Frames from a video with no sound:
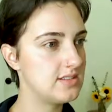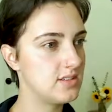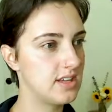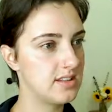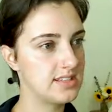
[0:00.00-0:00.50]
So
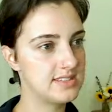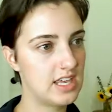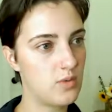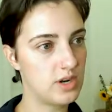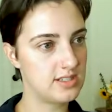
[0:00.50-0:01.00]
like, let's
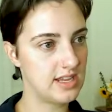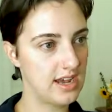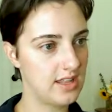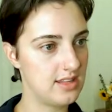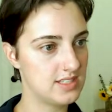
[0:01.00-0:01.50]
say I wanted to
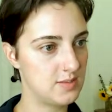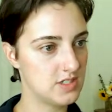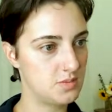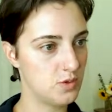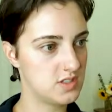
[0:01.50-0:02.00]
add this
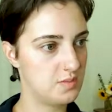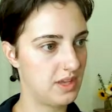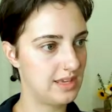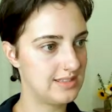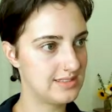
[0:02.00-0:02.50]
much more
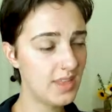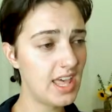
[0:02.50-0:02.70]
space.